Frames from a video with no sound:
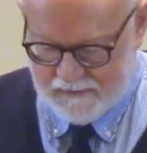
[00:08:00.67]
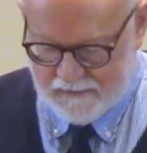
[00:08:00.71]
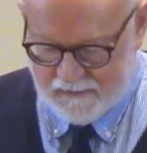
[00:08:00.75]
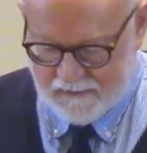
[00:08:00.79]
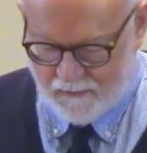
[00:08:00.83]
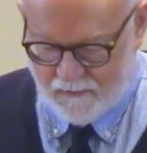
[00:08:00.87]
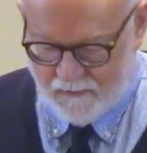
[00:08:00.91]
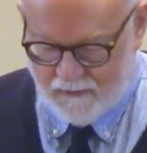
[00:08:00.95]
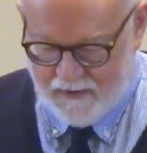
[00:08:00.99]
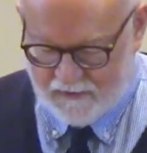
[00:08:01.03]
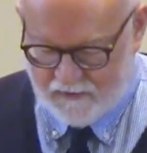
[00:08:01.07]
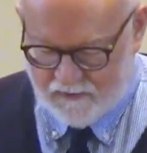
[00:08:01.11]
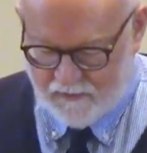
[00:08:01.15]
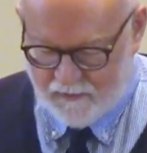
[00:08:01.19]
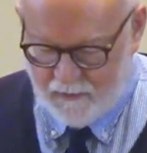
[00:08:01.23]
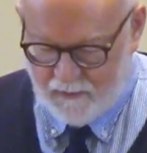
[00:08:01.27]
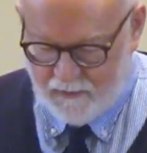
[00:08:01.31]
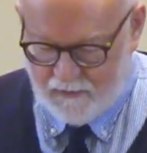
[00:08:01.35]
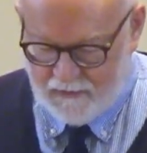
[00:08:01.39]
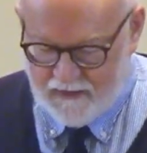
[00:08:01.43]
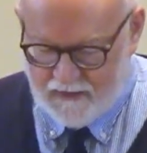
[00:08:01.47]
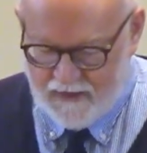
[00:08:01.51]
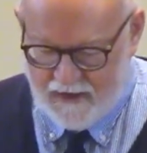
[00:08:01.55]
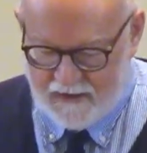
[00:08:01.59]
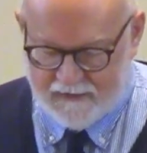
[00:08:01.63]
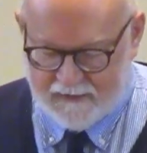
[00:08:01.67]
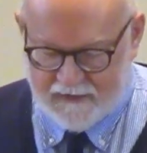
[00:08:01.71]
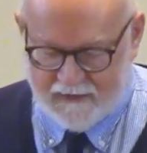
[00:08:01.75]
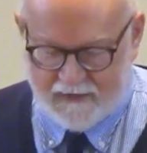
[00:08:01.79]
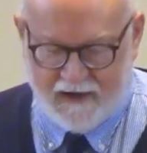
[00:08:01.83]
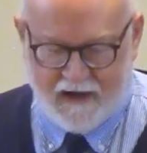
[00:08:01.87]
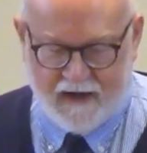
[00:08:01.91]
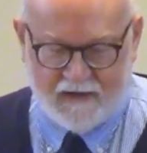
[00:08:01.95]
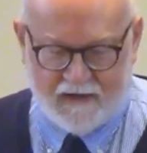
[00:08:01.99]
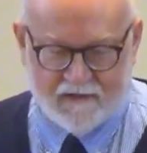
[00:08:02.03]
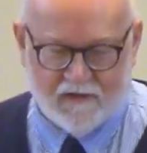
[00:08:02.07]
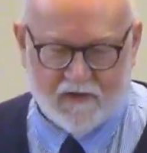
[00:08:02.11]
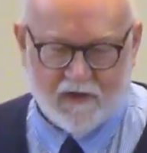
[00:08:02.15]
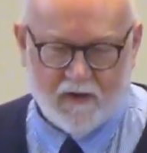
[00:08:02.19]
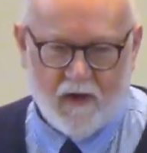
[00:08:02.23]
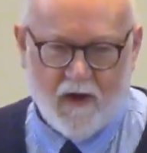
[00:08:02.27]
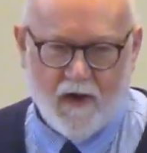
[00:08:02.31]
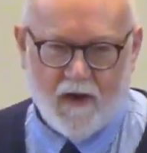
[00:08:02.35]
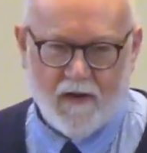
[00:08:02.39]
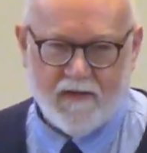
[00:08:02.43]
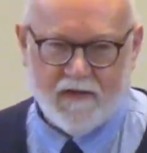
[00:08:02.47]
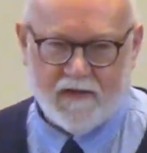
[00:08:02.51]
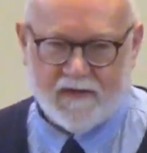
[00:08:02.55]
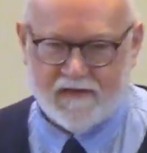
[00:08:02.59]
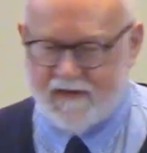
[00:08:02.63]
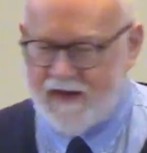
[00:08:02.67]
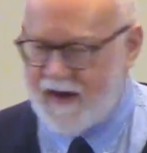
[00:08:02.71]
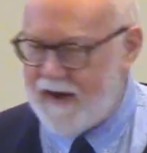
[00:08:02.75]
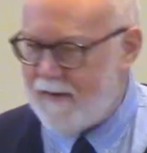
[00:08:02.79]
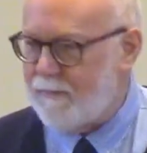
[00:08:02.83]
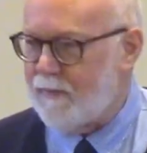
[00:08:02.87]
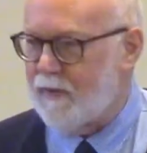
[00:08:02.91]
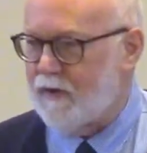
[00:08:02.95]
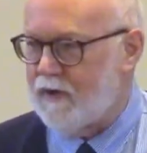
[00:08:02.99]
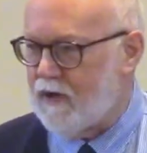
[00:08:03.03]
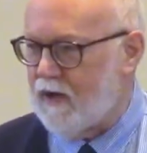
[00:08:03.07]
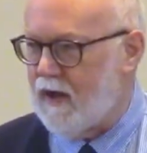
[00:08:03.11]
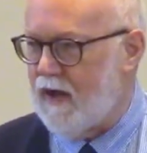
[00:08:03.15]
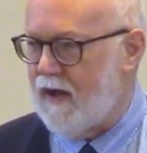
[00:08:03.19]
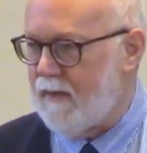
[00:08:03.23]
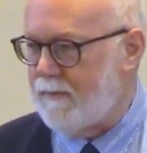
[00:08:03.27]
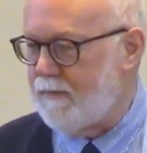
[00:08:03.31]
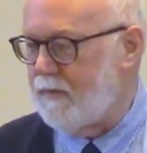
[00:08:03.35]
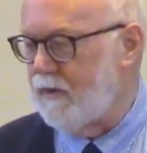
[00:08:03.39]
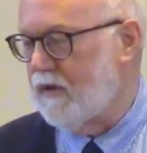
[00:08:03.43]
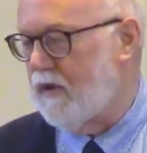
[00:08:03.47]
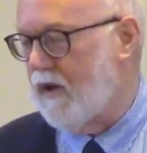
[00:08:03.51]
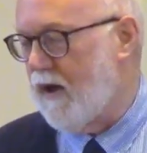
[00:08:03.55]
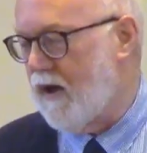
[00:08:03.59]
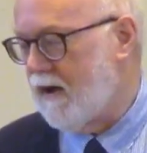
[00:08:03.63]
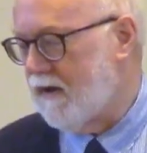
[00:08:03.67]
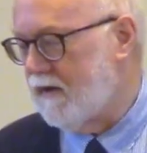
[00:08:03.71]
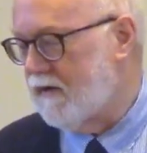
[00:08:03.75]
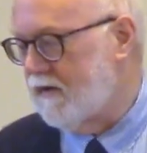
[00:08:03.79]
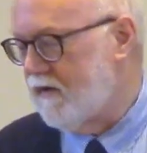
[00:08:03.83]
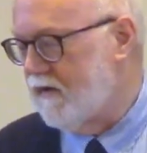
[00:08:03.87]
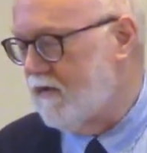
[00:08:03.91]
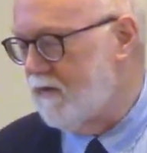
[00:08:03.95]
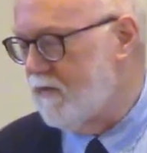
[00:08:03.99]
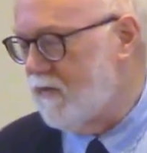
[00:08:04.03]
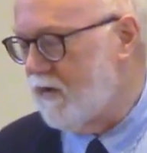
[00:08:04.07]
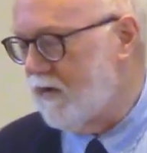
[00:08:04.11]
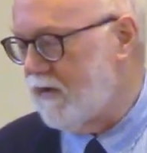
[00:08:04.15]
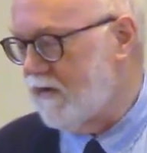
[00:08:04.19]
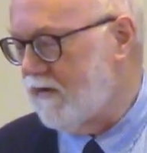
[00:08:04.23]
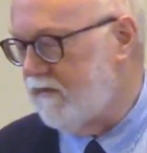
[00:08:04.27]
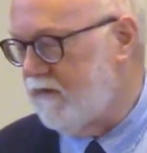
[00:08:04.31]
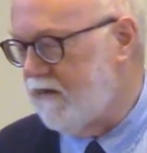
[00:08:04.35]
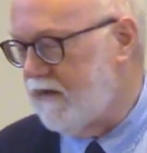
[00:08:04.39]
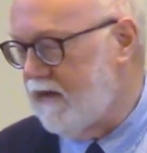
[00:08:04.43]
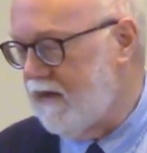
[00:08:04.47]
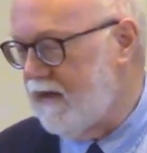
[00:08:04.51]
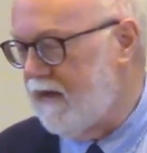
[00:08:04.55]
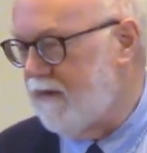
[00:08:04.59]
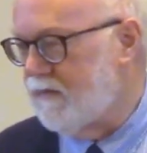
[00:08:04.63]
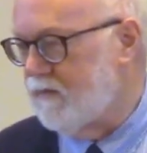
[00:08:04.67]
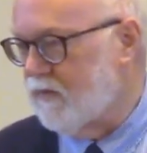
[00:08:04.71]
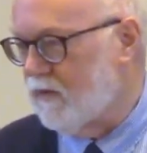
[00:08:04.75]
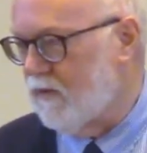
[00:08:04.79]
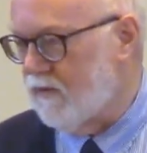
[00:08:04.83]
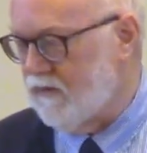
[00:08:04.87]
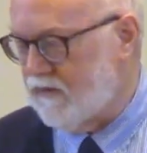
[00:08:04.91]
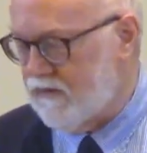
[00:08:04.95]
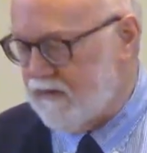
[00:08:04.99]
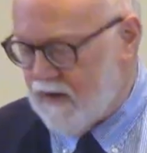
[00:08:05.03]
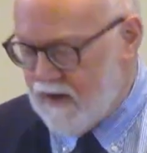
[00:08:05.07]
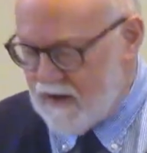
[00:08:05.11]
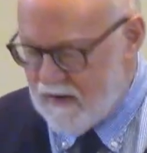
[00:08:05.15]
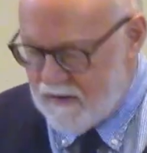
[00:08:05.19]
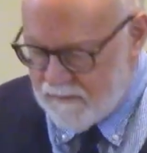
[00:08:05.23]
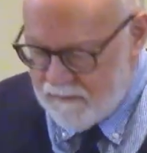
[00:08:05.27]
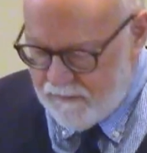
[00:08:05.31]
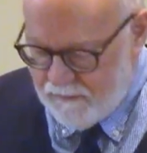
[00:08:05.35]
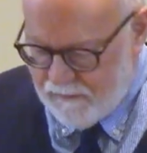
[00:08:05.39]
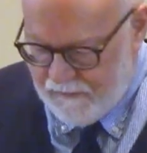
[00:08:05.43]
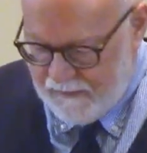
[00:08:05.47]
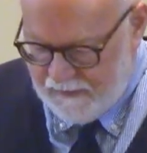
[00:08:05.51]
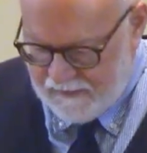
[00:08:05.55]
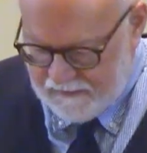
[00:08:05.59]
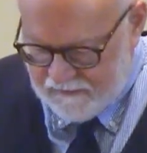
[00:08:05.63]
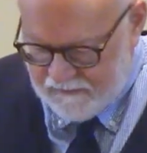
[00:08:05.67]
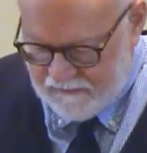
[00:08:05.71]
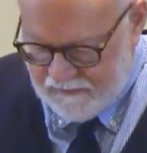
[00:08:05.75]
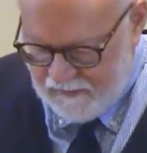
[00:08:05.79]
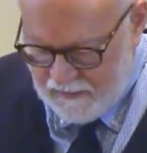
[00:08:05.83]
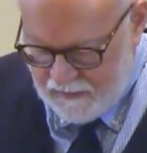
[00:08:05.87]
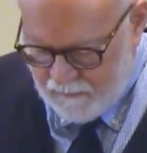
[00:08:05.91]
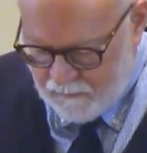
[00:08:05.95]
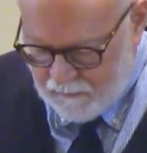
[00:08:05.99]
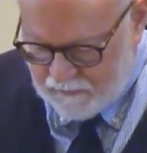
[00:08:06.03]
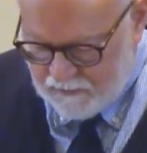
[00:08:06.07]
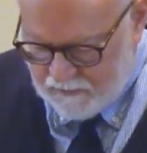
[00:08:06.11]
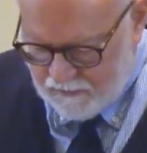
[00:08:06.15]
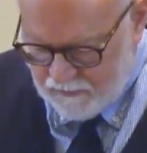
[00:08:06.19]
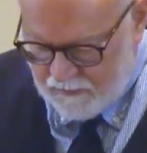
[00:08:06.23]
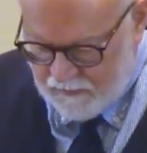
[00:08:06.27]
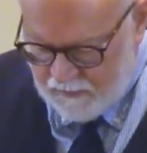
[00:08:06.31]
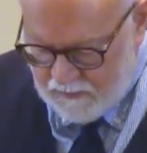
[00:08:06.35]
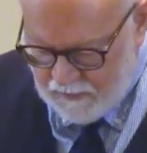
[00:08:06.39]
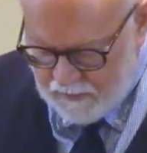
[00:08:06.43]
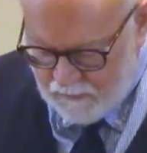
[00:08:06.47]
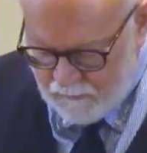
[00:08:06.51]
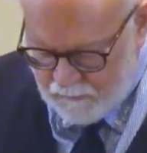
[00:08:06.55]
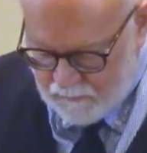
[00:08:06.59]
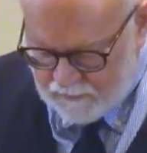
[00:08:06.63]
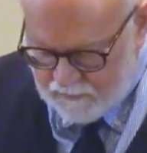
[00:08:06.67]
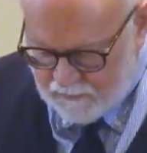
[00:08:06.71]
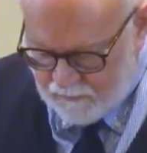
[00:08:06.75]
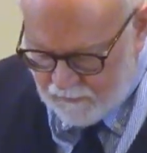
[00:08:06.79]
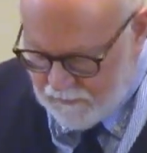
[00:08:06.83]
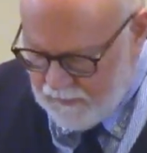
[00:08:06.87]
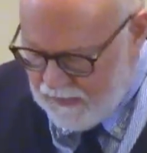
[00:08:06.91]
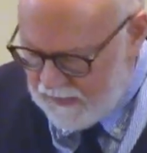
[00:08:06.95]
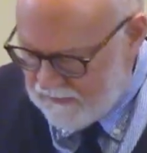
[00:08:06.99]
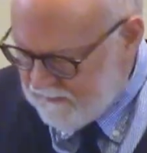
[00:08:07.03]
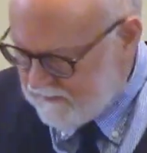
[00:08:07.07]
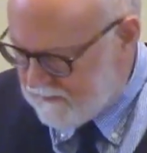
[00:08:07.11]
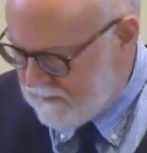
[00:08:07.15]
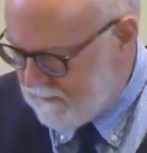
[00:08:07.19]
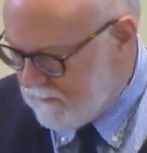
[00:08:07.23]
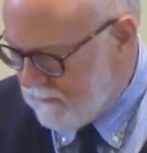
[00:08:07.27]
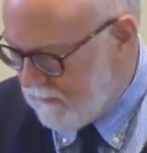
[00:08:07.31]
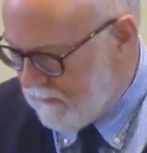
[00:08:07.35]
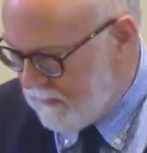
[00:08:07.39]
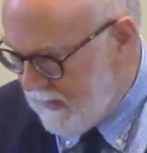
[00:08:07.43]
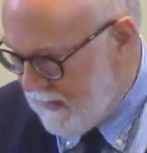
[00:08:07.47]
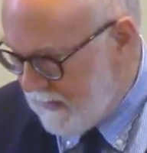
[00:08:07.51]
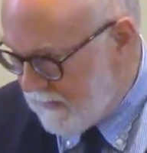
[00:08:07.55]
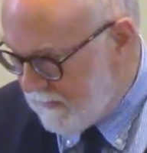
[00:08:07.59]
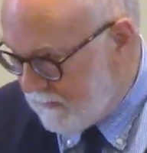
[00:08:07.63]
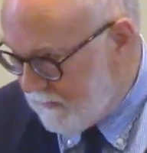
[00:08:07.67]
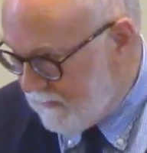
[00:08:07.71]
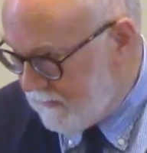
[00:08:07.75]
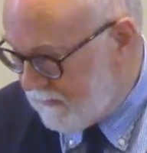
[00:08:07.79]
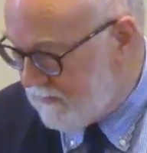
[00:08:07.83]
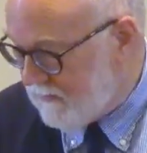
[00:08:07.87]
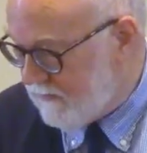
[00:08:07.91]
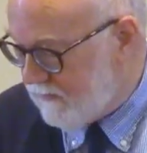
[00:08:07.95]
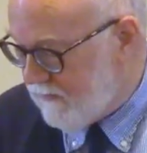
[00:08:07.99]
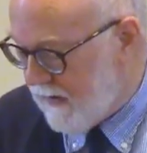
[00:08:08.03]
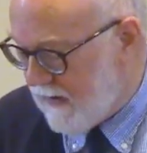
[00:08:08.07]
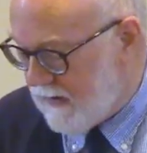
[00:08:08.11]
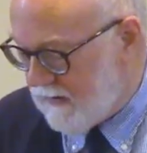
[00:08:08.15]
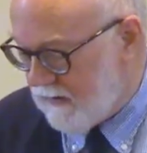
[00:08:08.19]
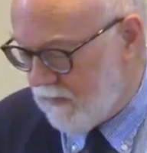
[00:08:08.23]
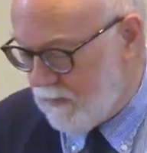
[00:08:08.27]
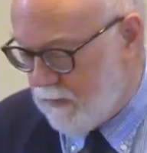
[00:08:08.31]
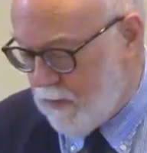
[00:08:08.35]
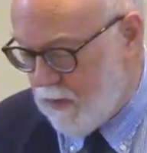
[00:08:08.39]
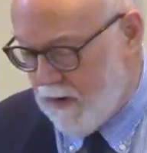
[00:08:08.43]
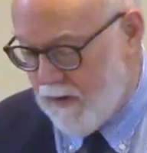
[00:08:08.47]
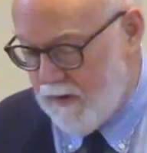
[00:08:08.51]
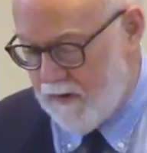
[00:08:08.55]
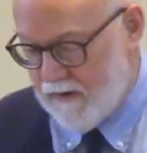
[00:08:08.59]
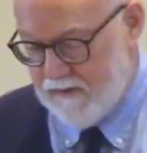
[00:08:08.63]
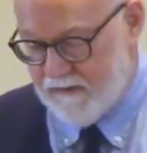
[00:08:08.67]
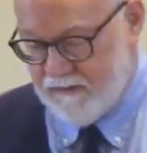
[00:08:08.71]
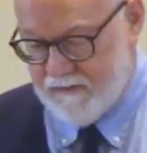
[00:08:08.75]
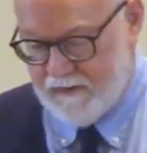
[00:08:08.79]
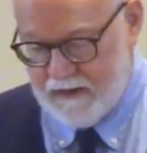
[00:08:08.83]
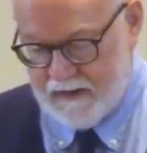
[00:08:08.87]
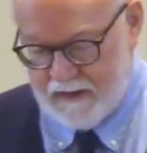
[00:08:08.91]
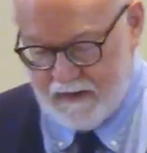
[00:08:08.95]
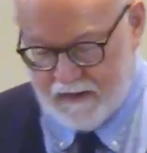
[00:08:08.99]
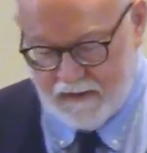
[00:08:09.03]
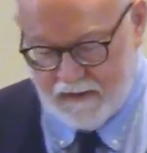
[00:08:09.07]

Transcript: Well, that's really not the case at all. This epilogue to the book of Hebrews fits with the, with the rest of the letter and is a vital part of it.